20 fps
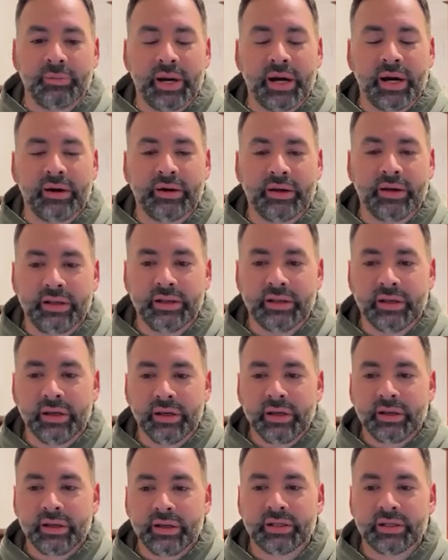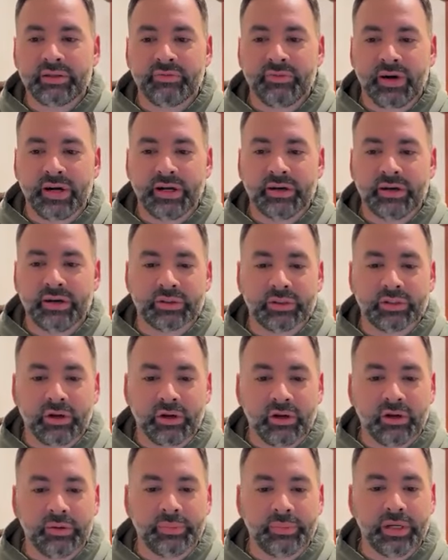about in this final
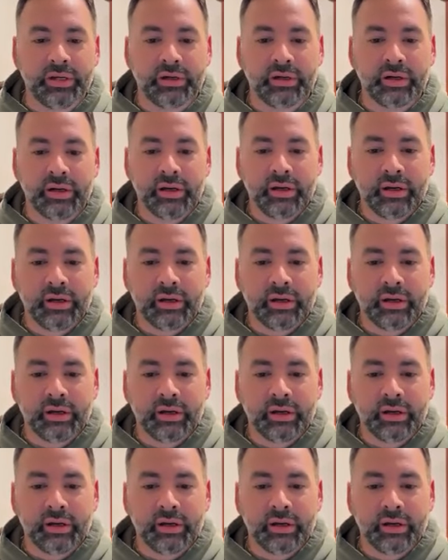psalm here,